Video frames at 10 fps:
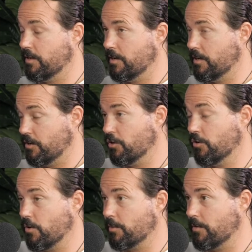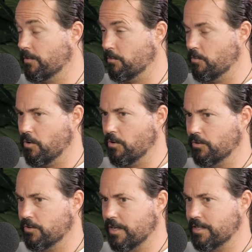and you can correct me if I'm
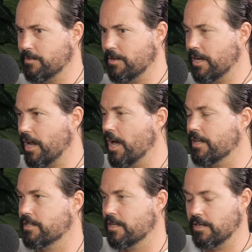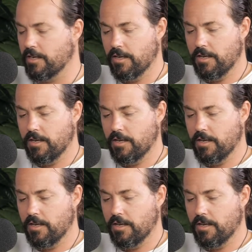wrong. They seem to hit hardest in